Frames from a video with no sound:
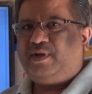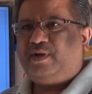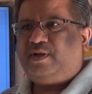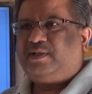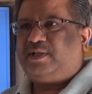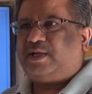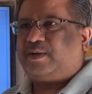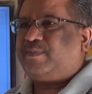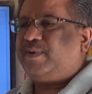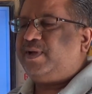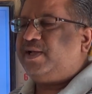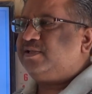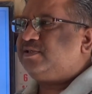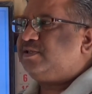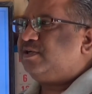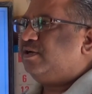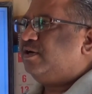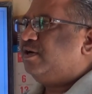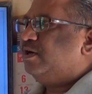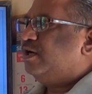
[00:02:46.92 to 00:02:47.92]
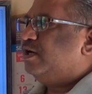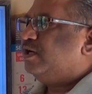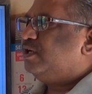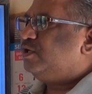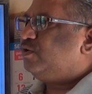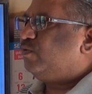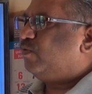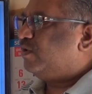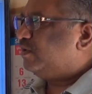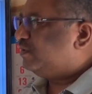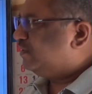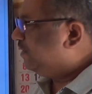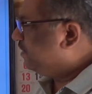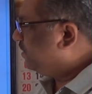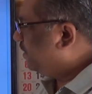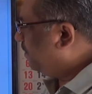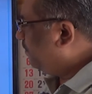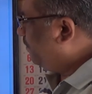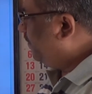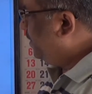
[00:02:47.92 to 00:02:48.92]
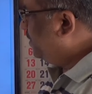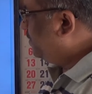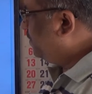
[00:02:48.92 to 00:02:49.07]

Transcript: That means towards the surface